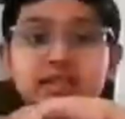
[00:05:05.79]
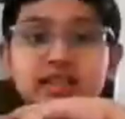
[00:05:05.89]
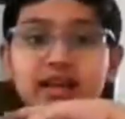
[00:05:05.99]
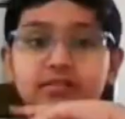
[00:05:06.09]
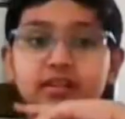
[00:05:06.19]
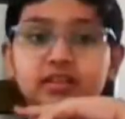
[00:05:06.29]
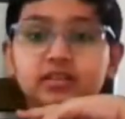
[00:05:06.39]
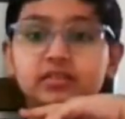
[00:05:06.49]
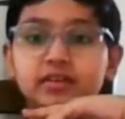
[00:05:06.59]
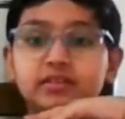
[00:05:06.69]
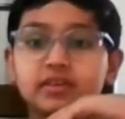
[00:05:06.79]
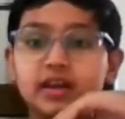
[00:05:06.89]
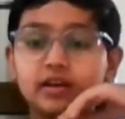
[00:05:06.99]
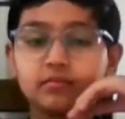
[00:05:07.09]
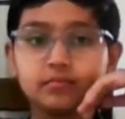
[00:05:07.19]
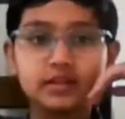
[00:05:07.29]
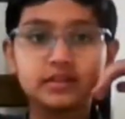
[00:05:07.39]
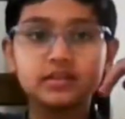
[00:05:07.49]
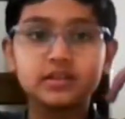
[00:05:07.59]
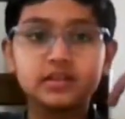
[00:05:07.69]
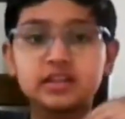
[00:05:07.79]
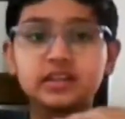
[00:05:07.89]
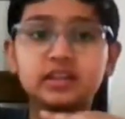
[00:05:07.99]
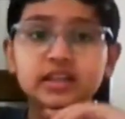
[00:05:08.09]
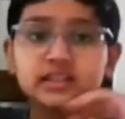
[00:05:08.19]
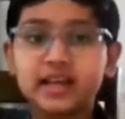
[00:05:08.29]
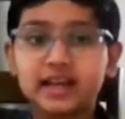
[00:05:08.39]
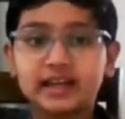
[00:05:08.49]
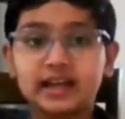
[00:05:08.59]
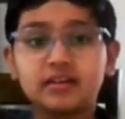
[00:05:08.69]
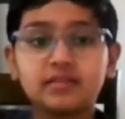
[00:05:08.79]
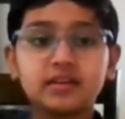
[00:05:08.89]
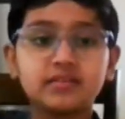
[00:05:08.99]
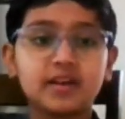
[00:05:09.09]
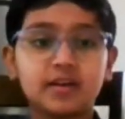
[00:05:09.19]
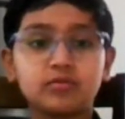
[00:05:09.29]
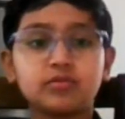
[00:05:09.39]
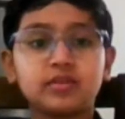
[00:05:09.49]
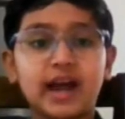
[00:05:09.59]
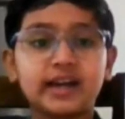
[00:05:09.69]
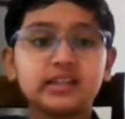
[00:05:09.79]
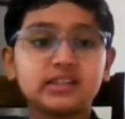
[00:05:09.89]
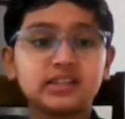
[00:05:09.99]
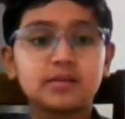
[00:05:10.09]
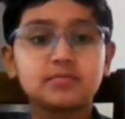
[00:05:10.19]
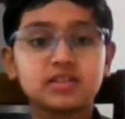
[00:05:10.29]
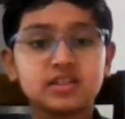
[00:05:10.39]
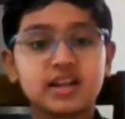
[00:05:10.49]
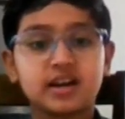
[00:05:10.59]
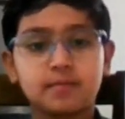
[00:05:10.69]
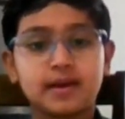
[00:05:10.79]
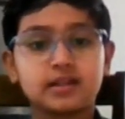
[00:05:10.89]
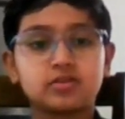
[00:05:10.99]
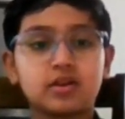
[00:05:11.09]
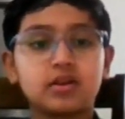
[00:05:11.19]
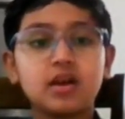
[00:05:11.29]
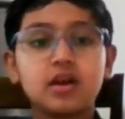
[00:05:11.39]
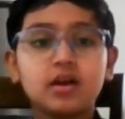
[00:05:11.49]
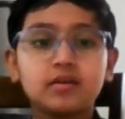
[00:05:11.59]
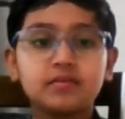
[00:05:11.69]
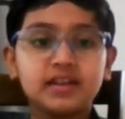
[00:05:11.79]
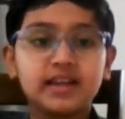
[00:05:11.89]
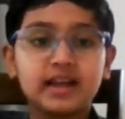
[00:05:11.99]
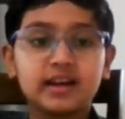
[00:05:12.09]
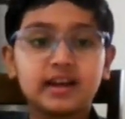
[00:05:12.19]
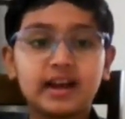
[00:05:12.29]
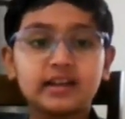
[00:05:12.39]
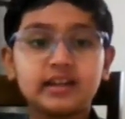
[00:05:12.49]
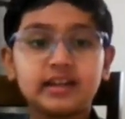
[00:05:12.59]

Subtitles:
seventh one, means in the second one, we have to write some statements, or we can write directly.